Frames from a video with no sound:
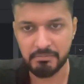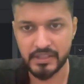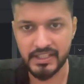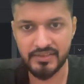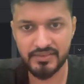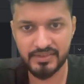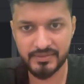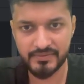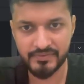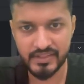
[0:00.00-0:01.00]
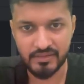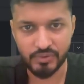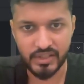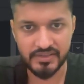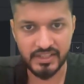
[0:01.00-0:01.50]
buzz.
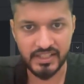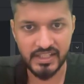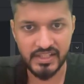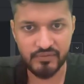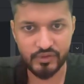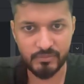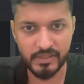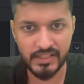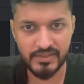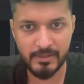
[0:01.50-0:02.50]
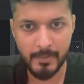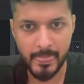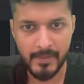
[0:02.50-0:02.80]
What is the condition for buzz?